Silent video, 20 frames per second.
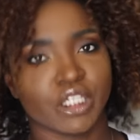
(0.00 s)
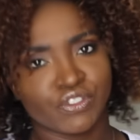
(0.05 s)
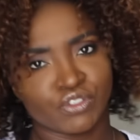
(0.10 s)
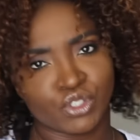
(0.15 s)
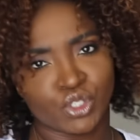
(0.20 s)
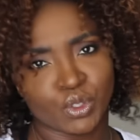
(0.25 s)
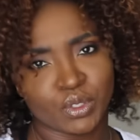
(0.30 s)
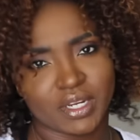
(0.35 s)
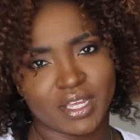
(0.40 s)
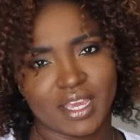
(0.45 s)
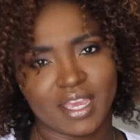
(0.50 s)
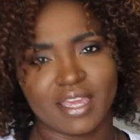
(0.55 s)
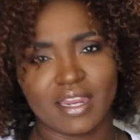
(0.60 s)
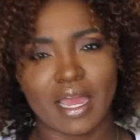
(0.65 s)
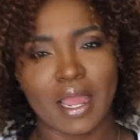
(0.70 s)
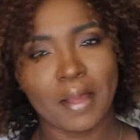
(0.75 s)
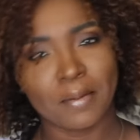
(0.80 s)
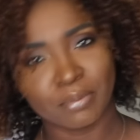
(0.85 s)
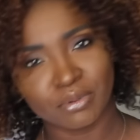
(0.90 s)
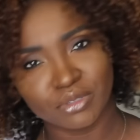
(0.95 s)
Thanks for tuning in.
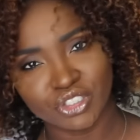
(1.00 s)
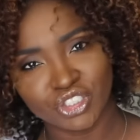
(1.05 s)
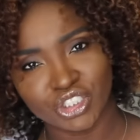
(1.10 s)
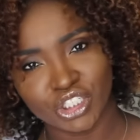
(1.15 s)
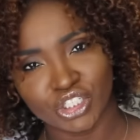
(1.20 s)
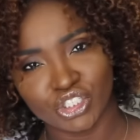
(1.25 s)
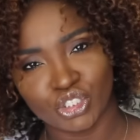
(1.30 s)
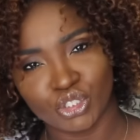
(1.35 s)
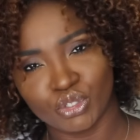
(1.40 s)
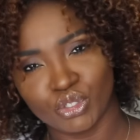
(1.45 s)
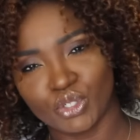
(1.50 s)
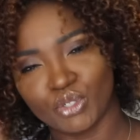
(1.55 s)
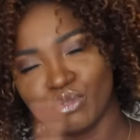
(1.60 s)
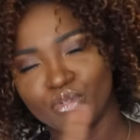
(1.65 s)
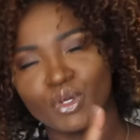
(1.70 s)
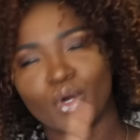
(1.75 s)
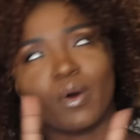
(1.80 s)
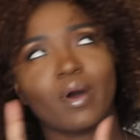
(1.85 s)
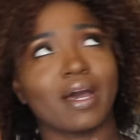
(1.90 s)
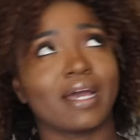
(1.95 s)
I appreciate you. You
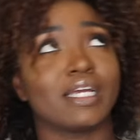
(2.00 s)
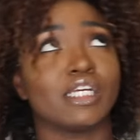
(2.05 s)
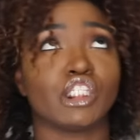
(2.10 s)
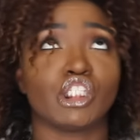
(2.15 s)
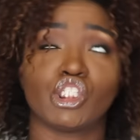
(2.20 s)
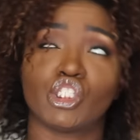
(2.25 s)
know I